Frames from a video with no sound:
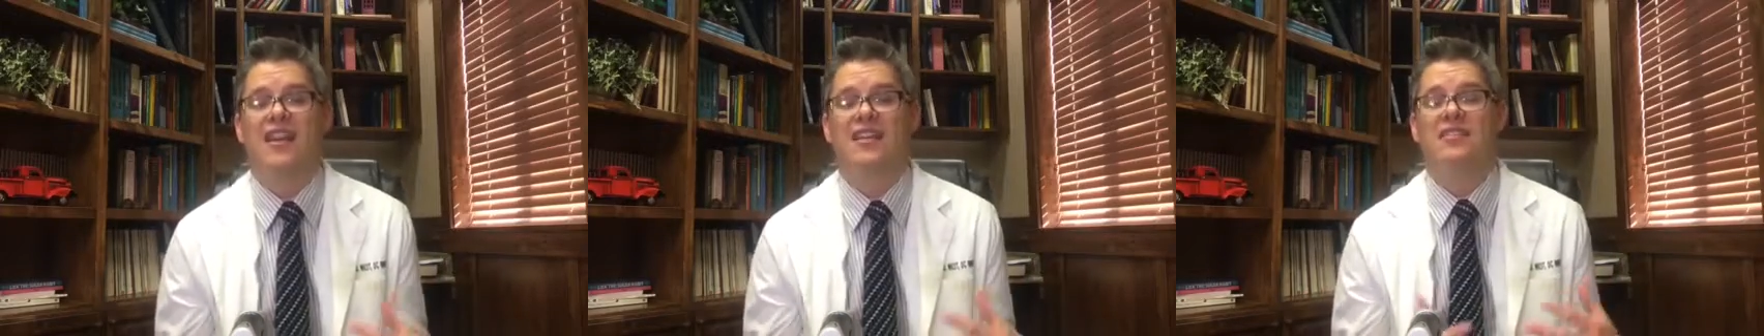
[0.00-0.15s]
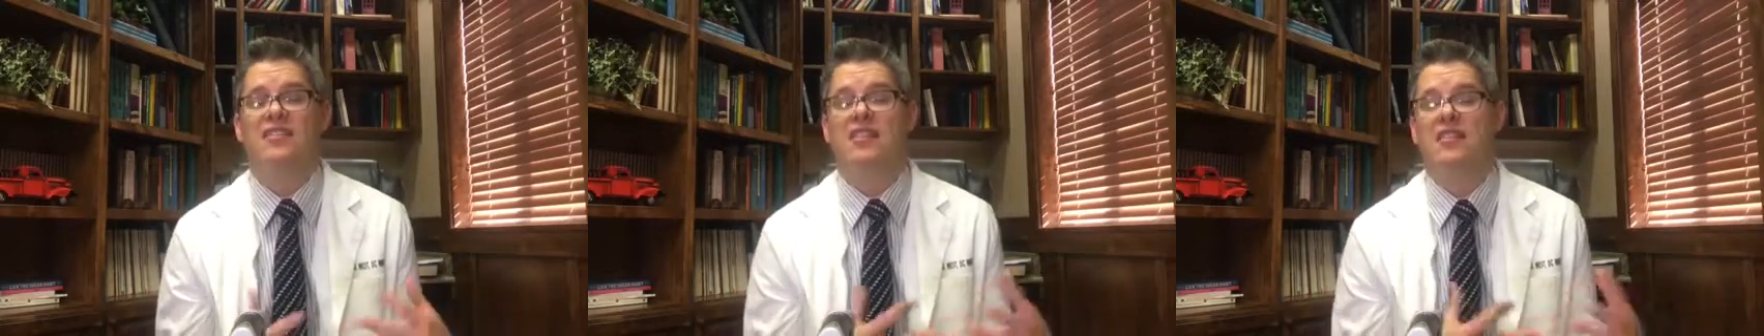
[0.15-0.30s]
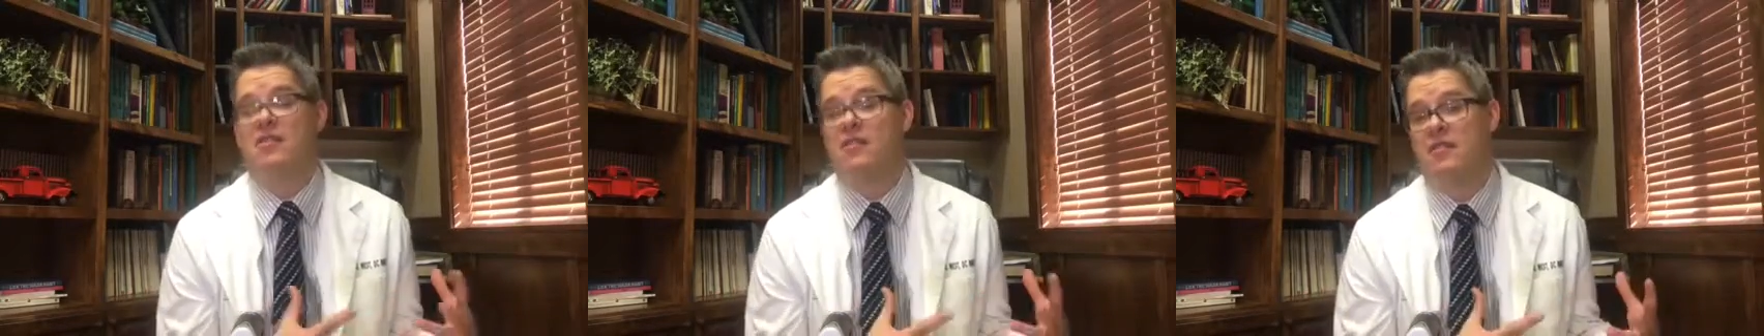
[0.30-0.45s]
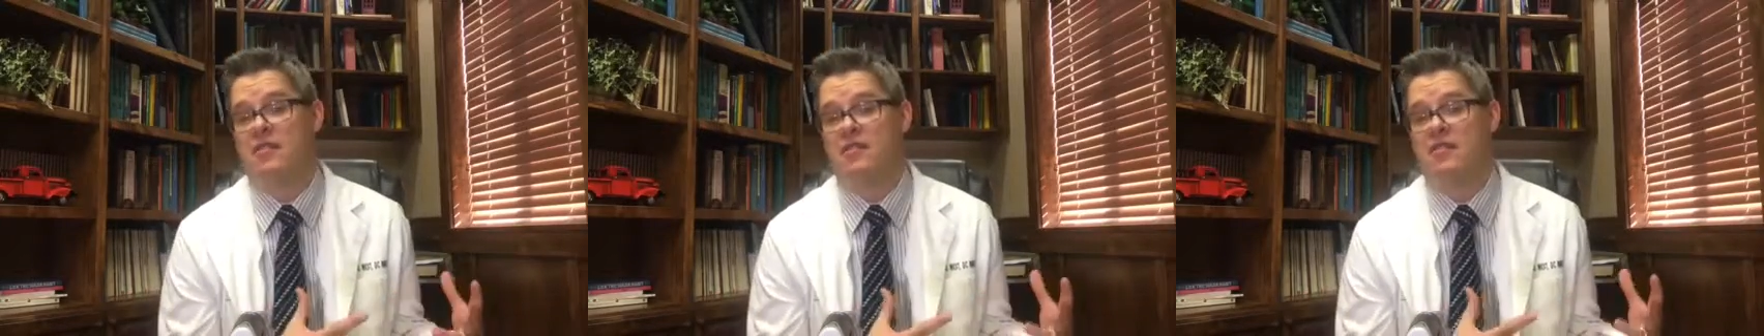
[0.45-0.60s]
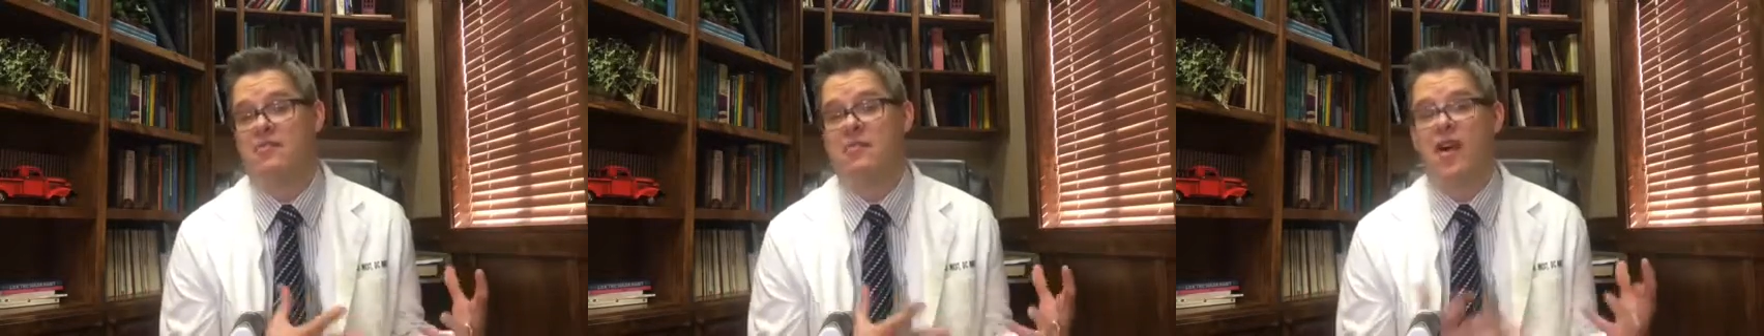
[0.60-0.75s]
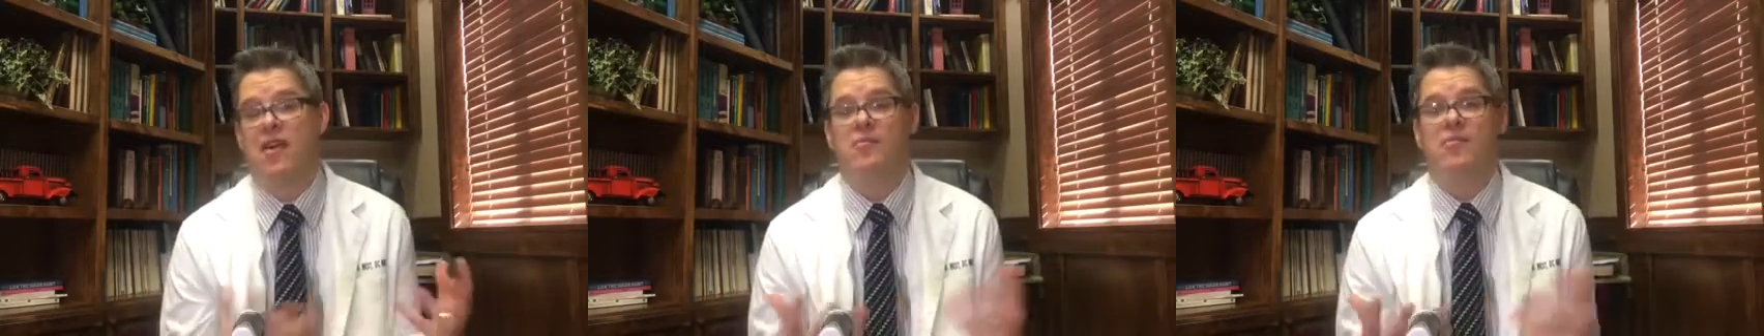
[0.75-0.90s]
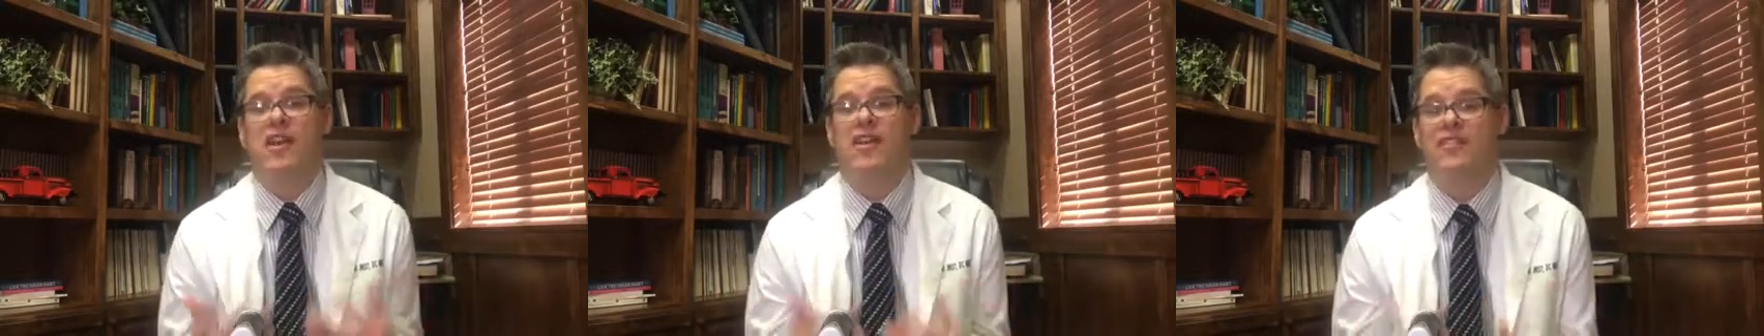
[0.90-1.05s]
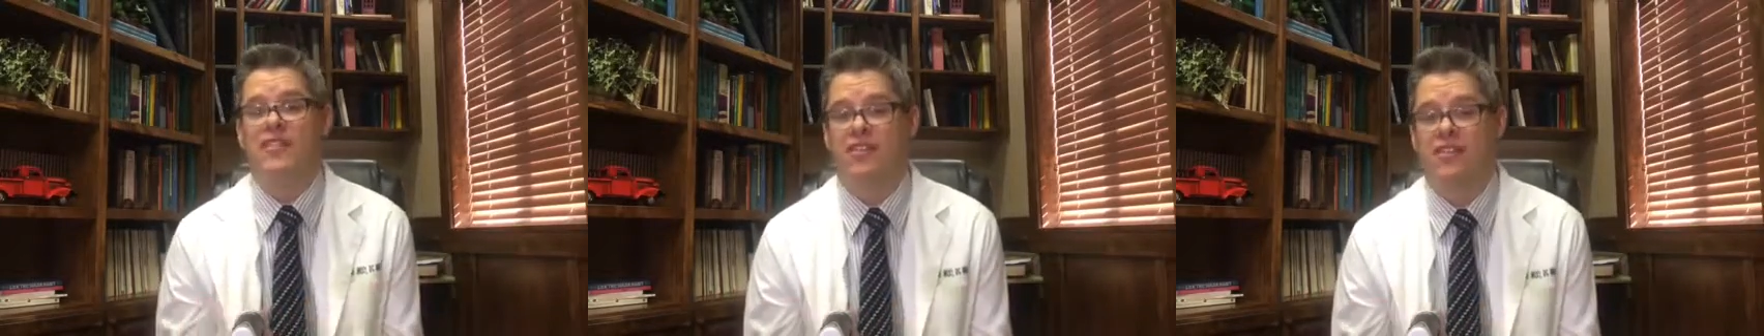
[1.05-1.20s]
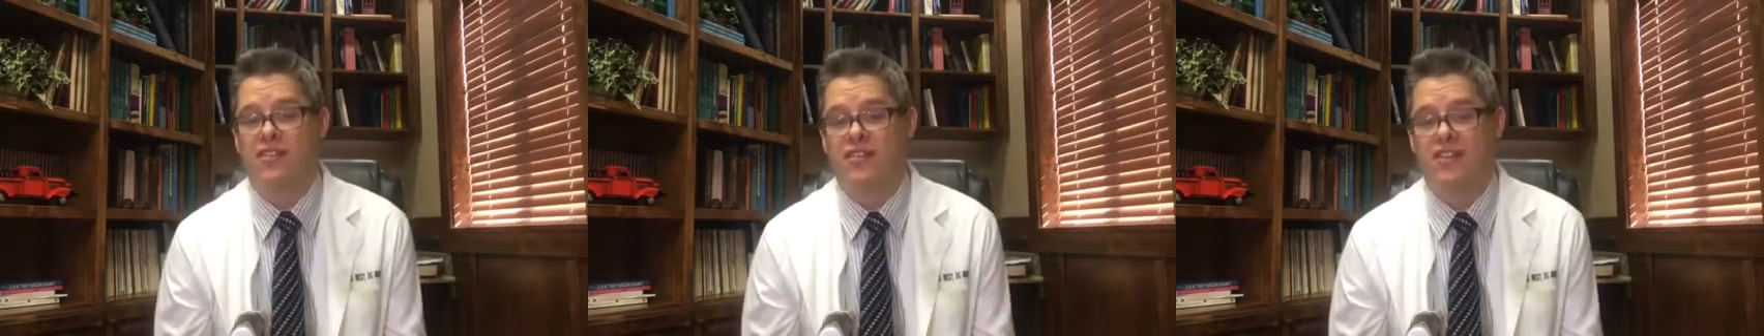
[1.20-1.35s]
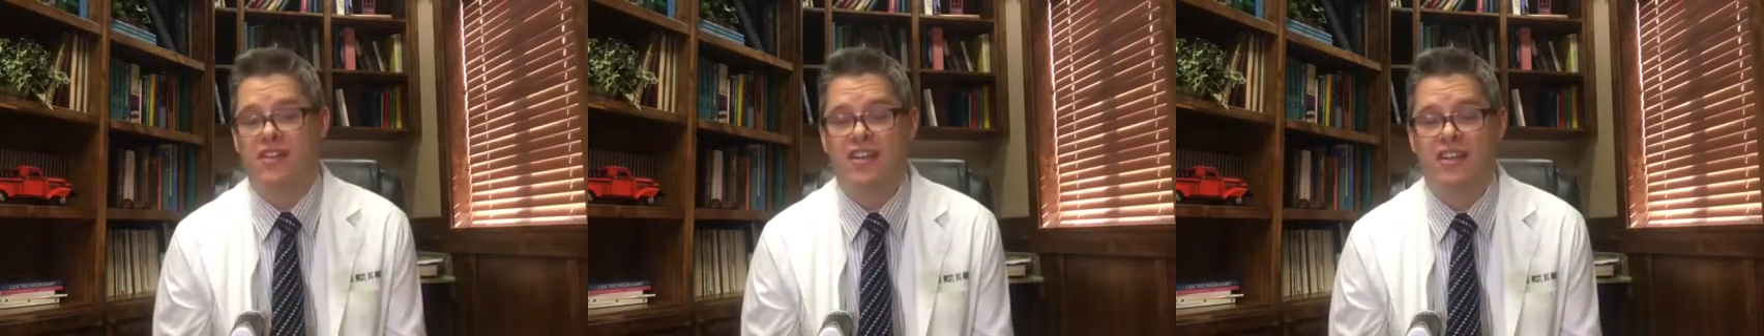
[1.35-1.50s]
And the mom brought the
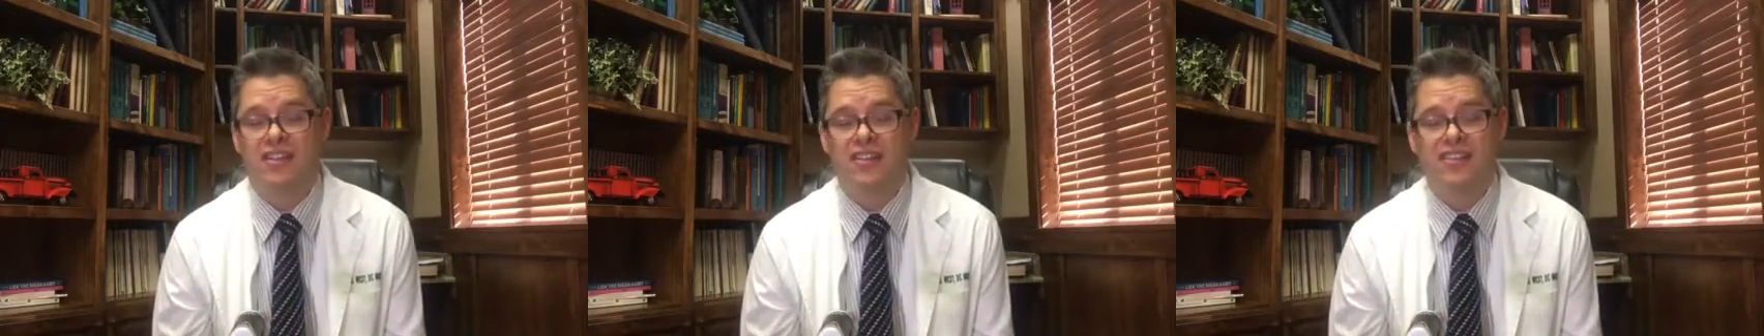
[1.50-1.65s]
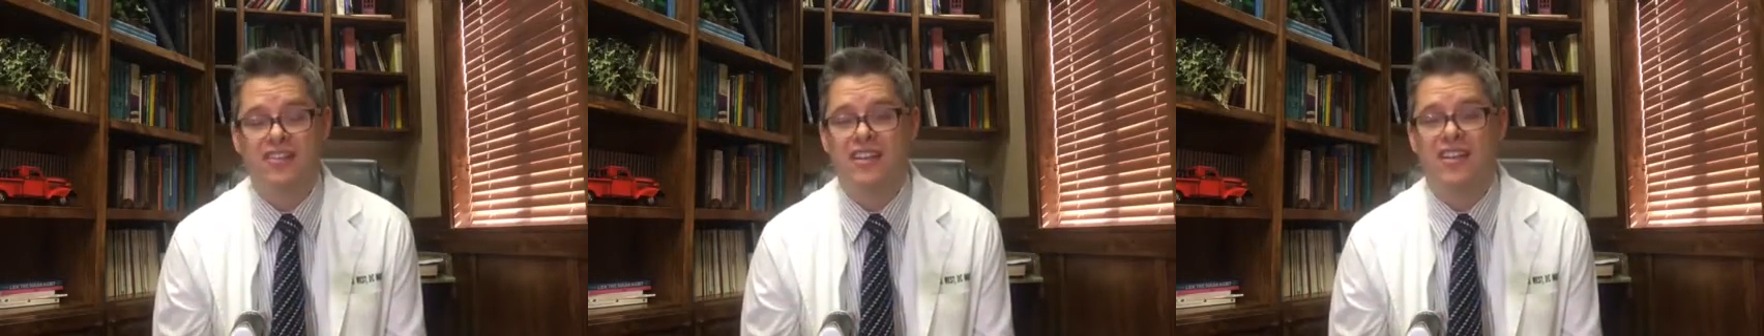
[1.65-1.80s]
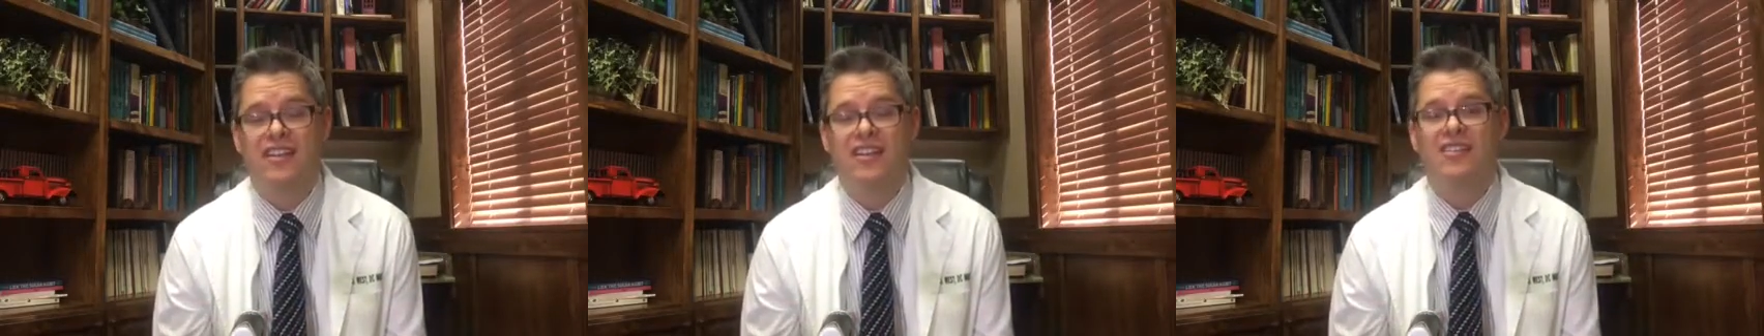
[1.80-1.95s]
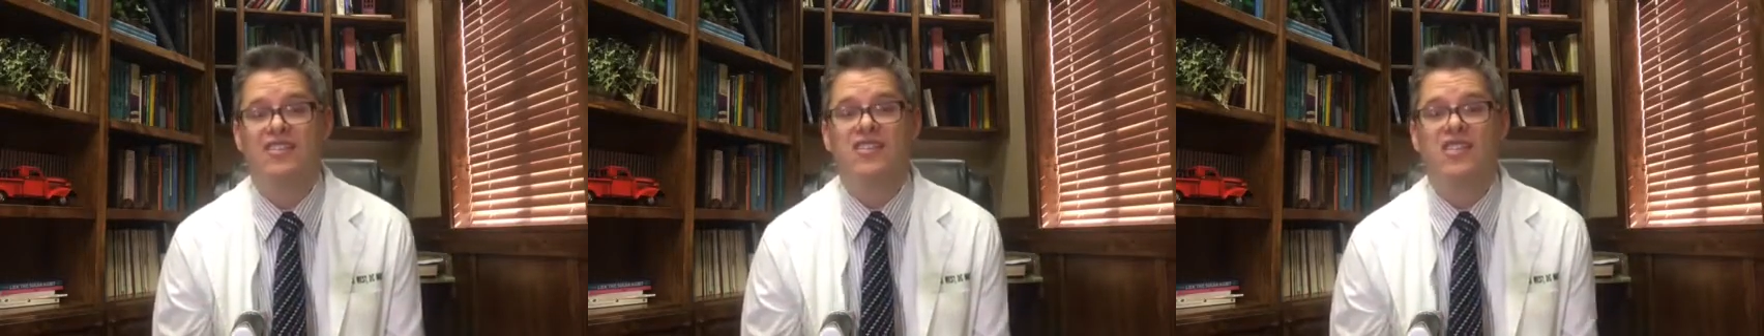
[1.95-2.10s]
girl here and said,